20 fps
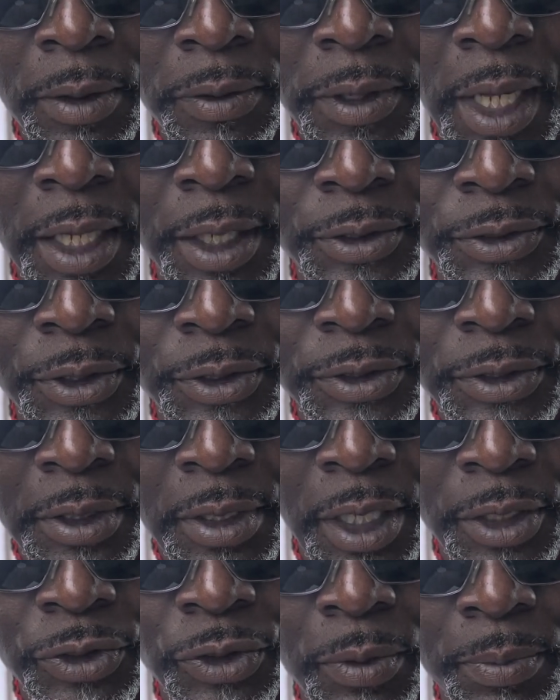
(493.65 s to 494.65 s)
That is her
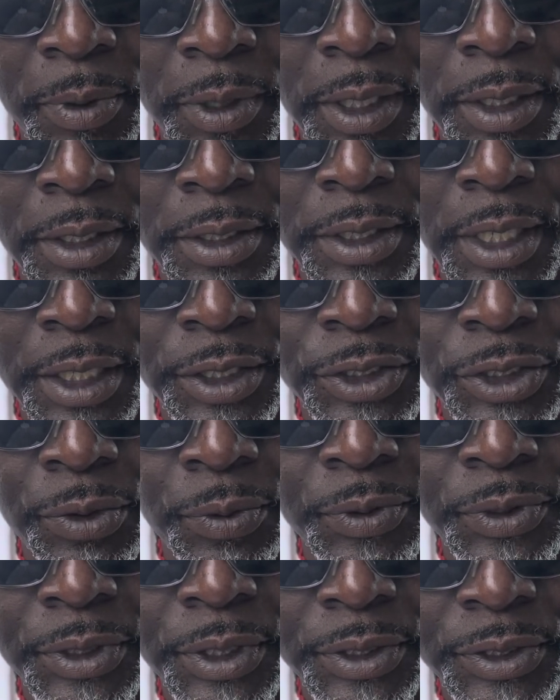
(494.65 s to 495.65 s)
celestial being. The day she
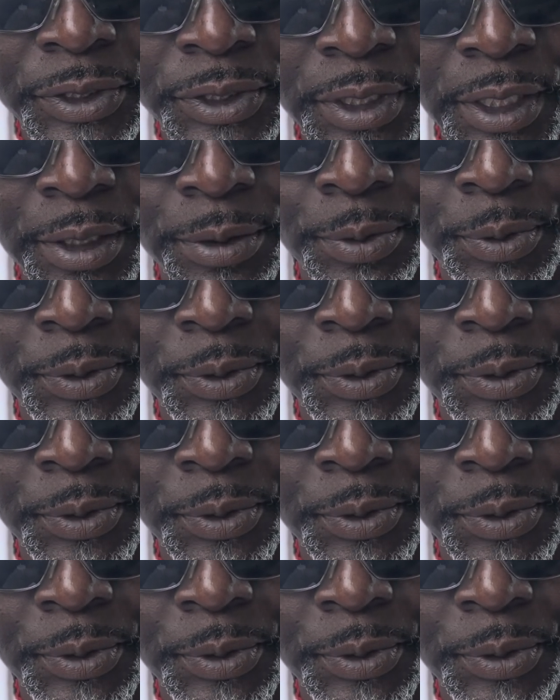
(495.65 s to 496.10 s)
was conceived,